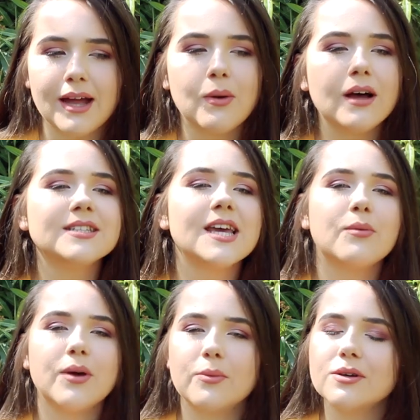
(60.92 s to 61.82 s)
and whilst
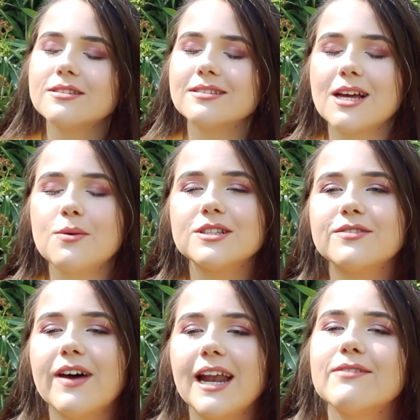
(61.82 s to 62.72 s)
it, it was it was
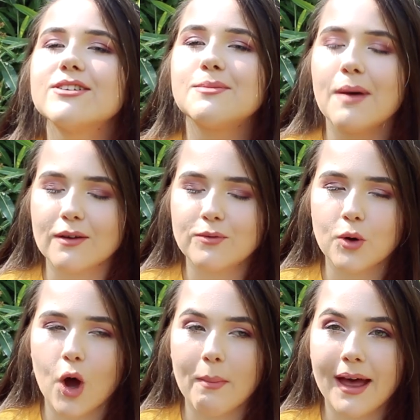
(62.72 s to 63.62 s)
a fairly
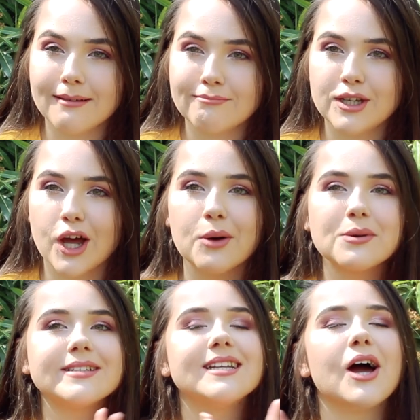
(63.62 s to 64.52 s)
respectful comment, you know, it
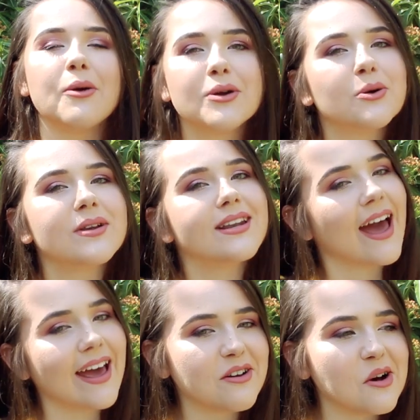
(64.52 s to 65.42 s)
wasn't, I wouldn't call it a
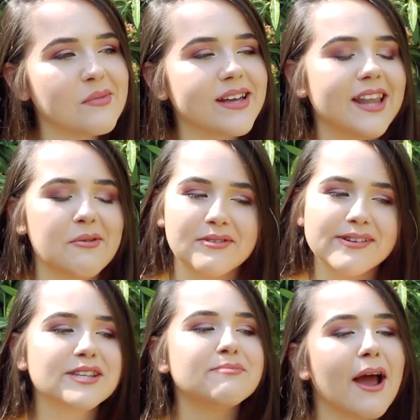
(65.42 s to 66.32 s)
hate comment, they were
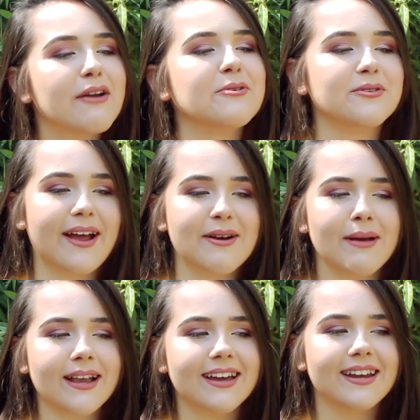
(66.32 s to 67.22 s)
respectful in their
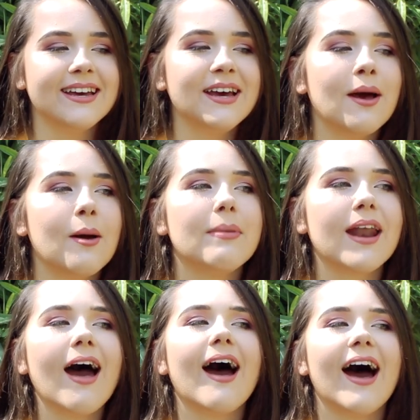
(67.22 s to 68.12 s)
opinion,
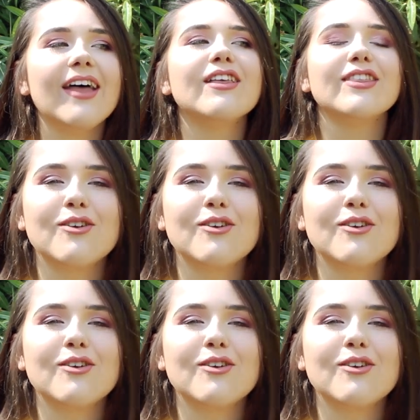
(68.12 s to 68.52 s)
but I, I think